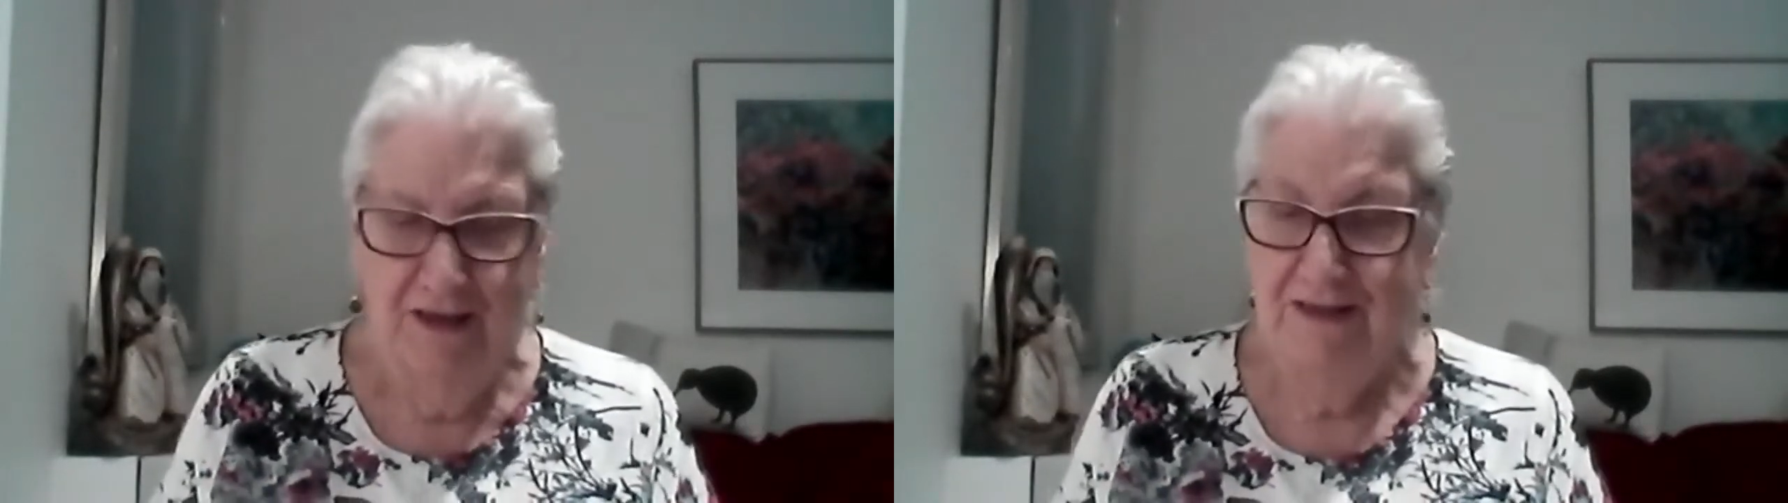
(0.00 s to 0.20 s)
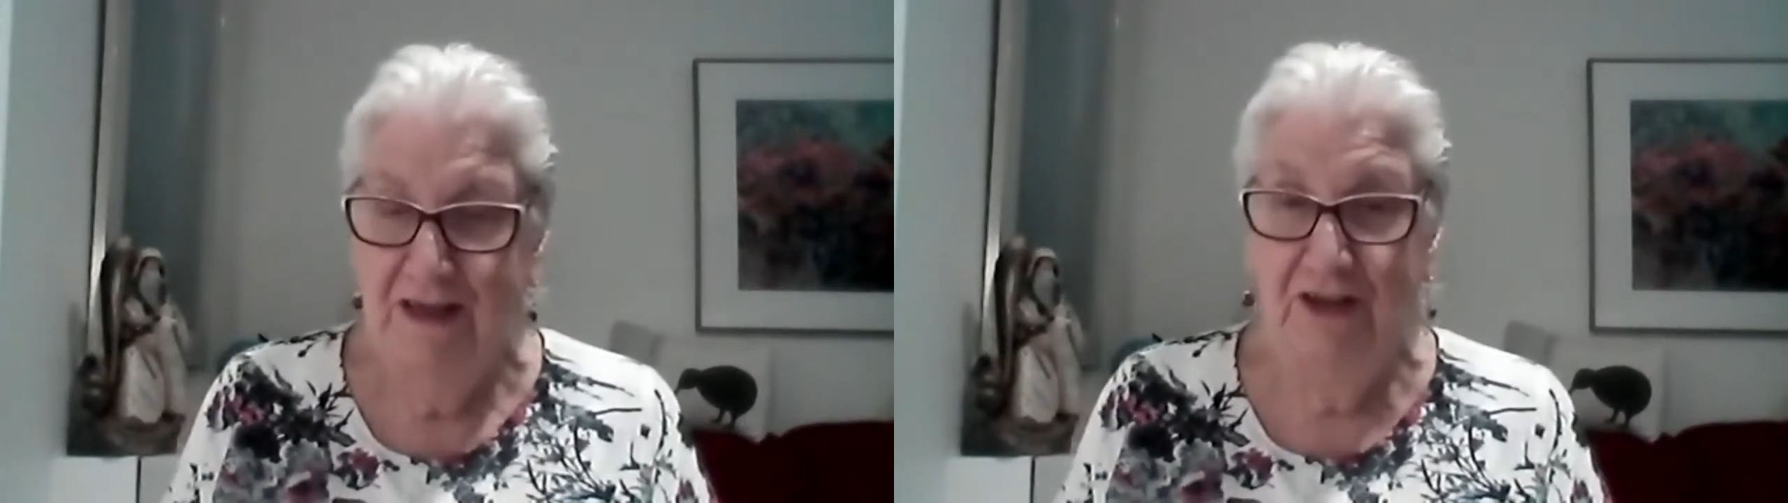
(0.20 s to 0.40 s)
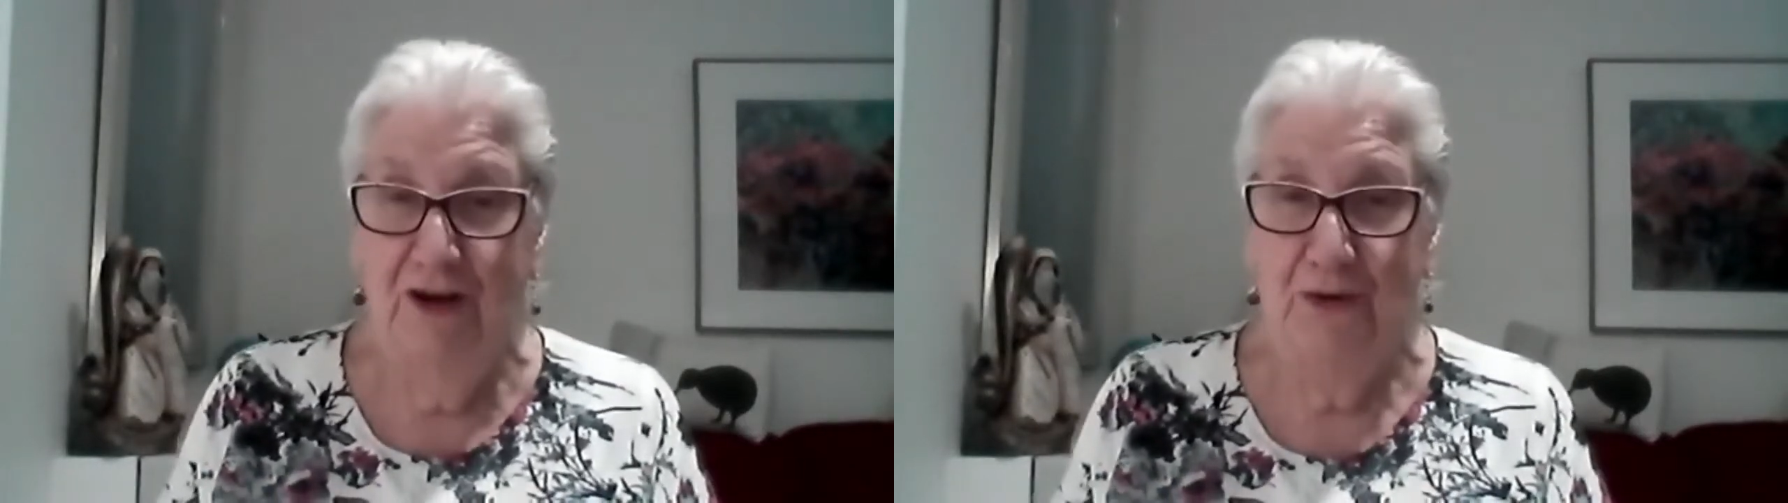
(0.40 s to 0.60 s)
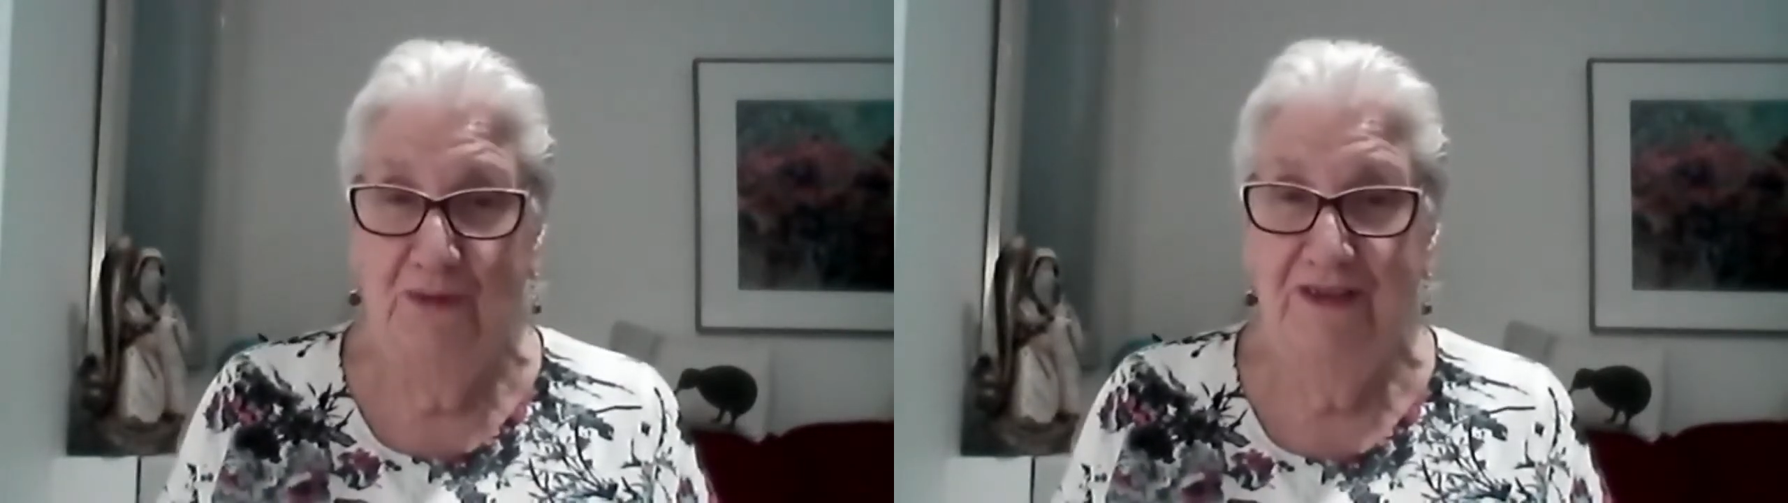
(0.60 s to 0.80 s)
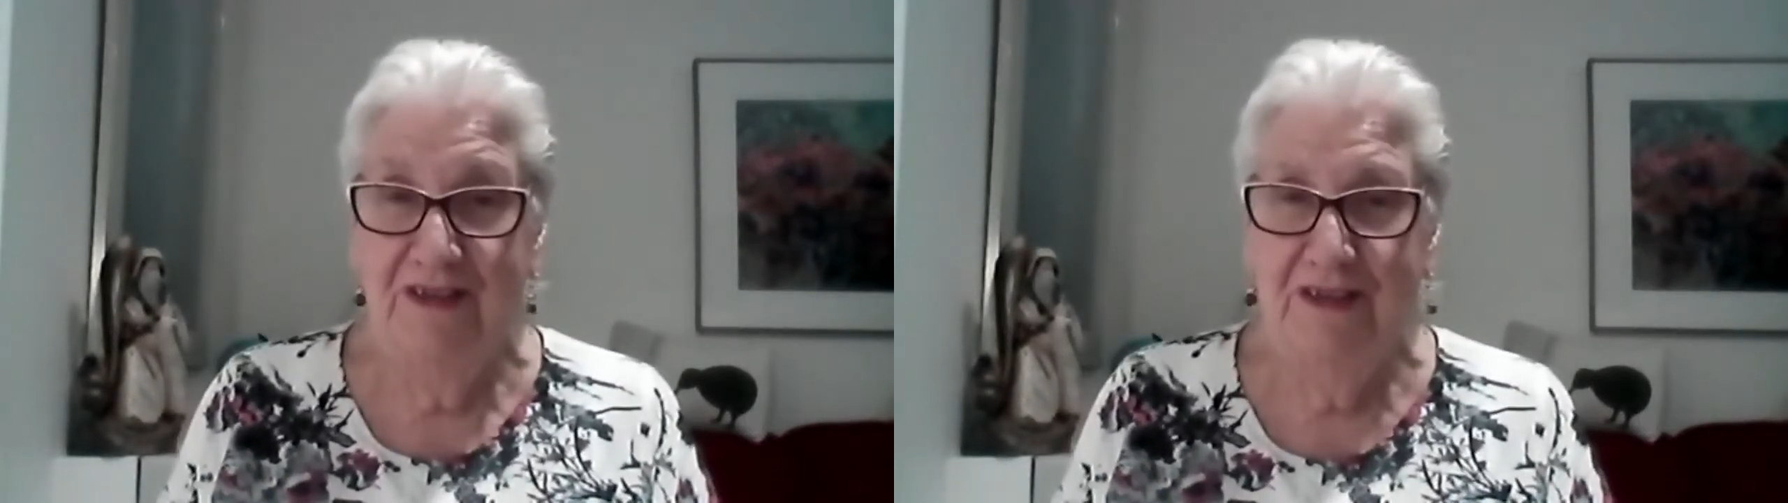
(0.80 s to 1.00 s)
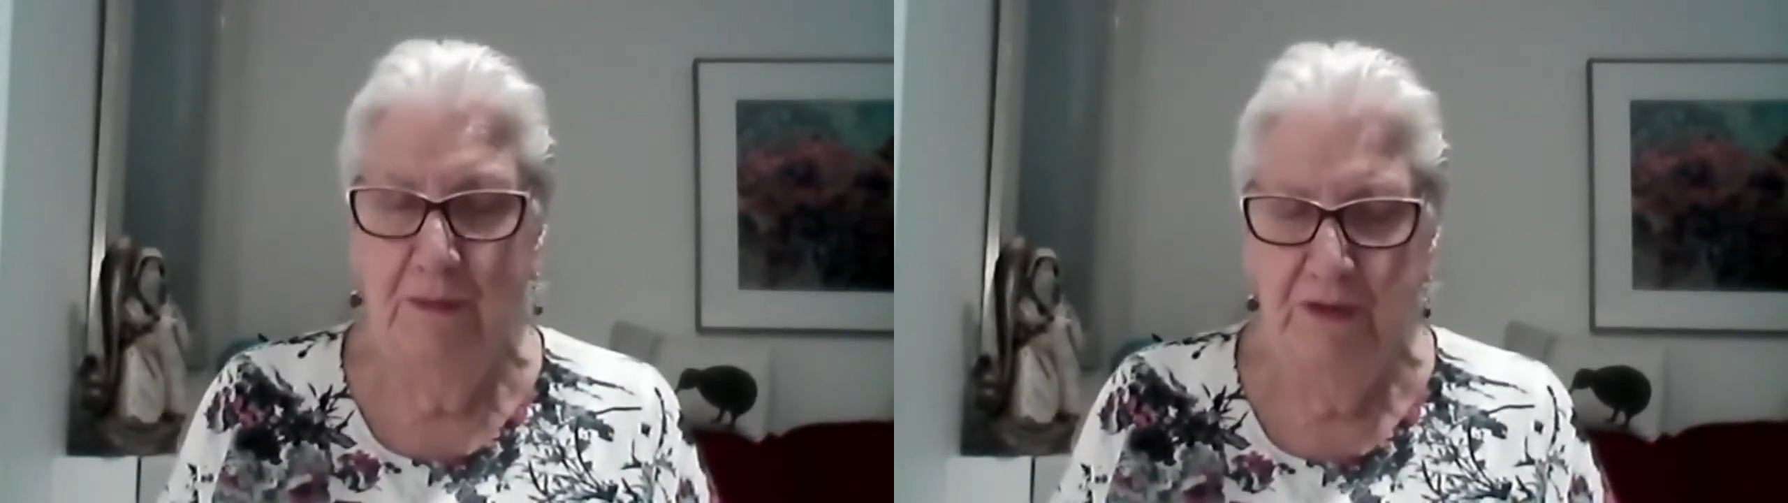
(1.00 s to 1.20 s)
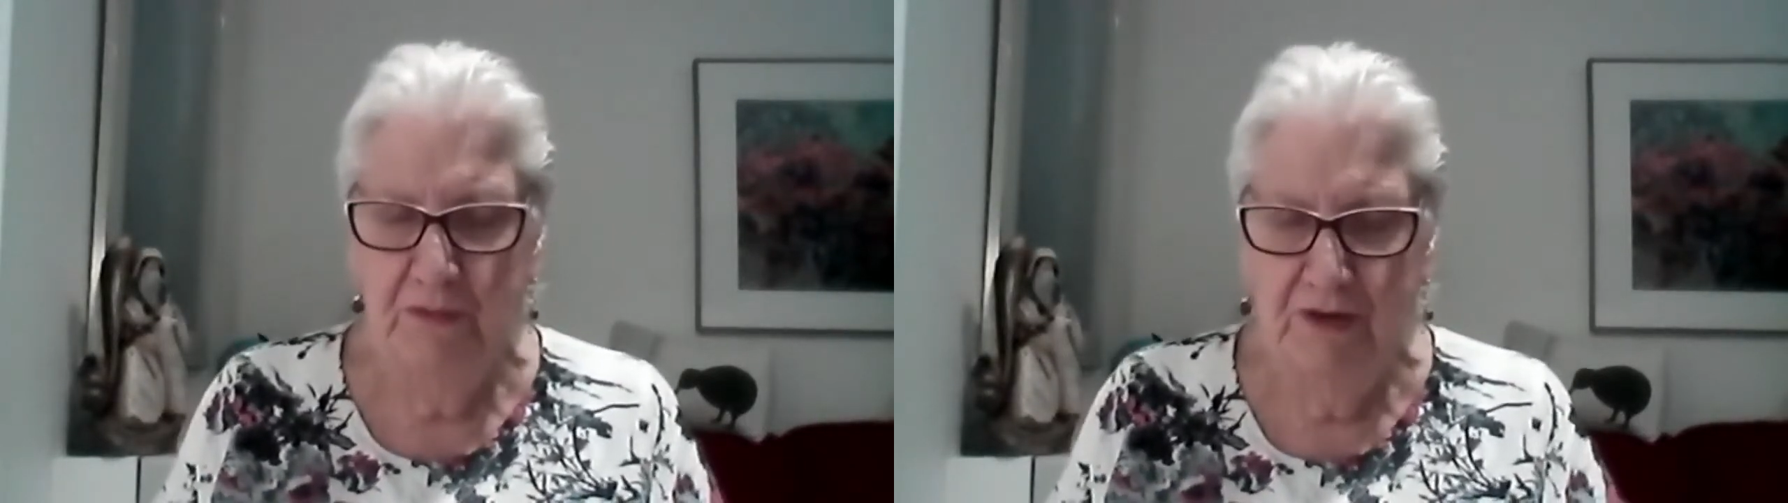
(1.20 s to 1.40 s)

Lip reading: because I don't always accept them